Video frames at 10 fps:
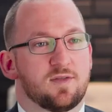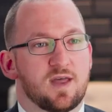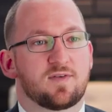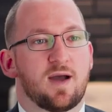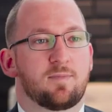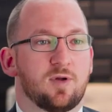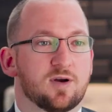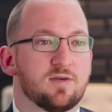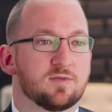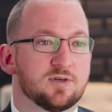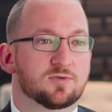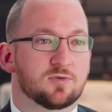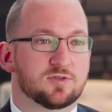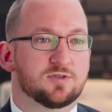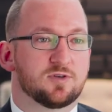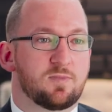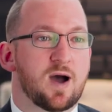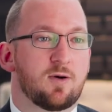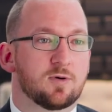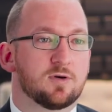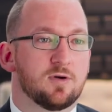they've got plenty of resources and power.